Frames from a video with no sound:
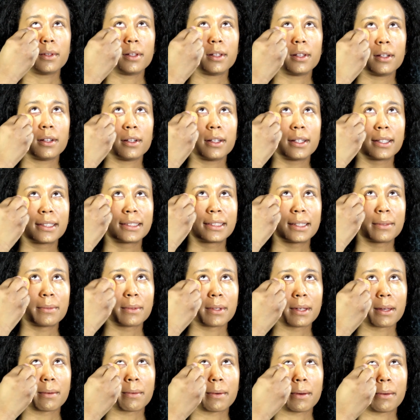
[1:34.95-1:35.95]
or your
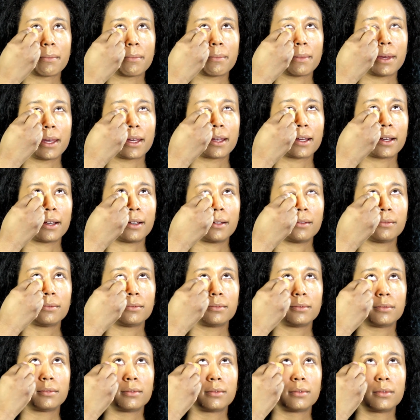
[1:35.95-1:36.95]
fingers, whatever works.
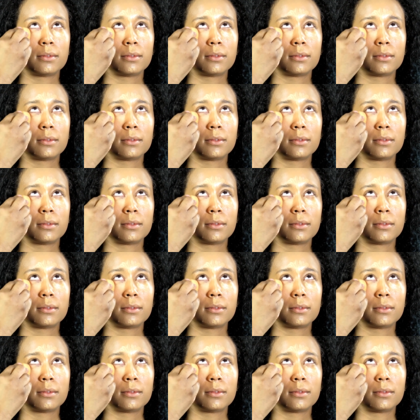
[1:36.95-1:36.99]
